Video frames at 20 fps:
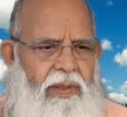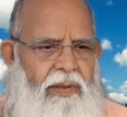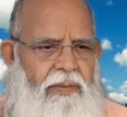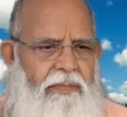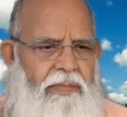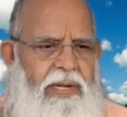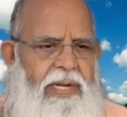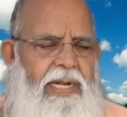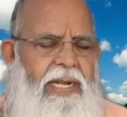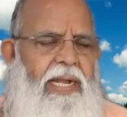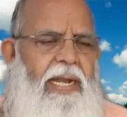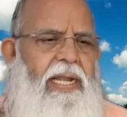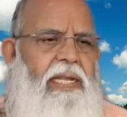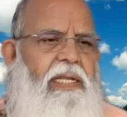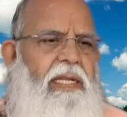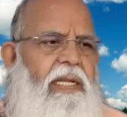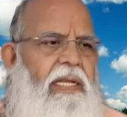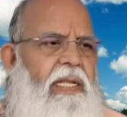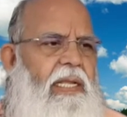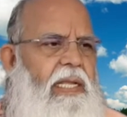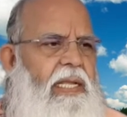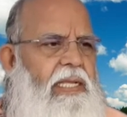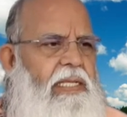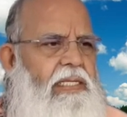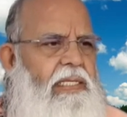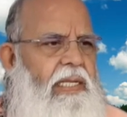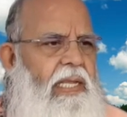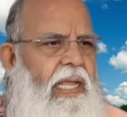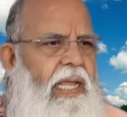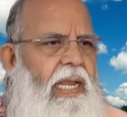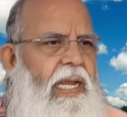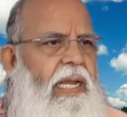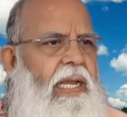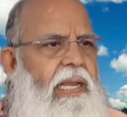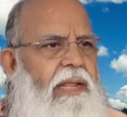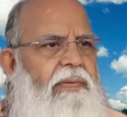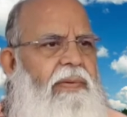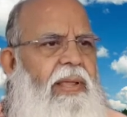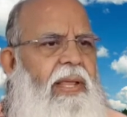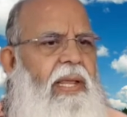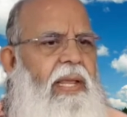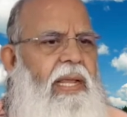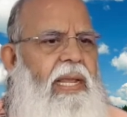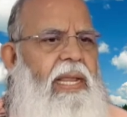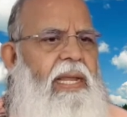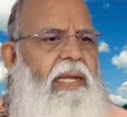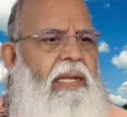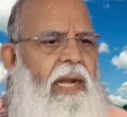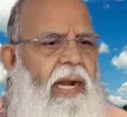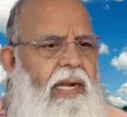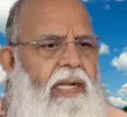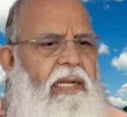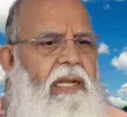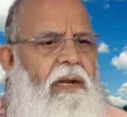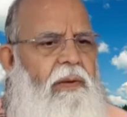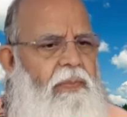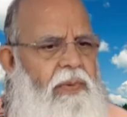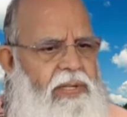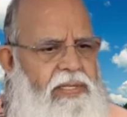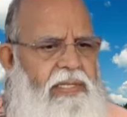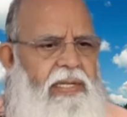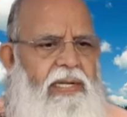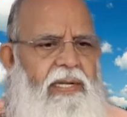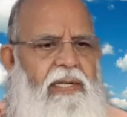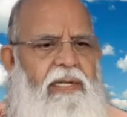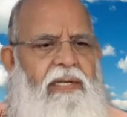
Meditation is living in utter present.